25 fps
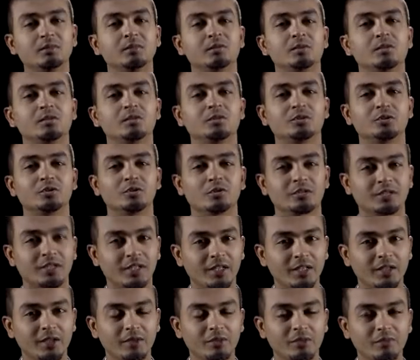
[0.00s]
So
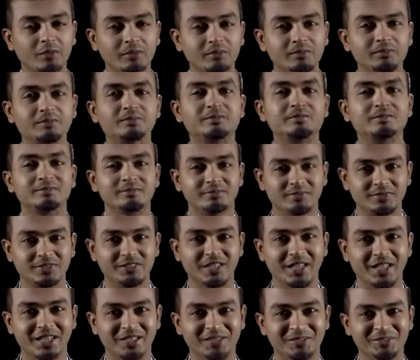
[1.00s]
stay tuned.
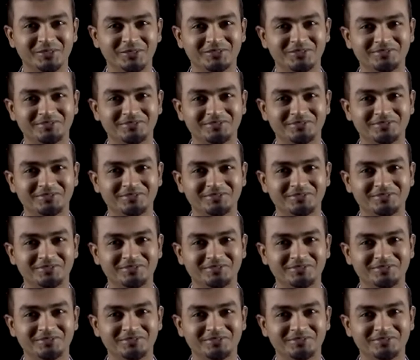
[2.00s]
Thank you.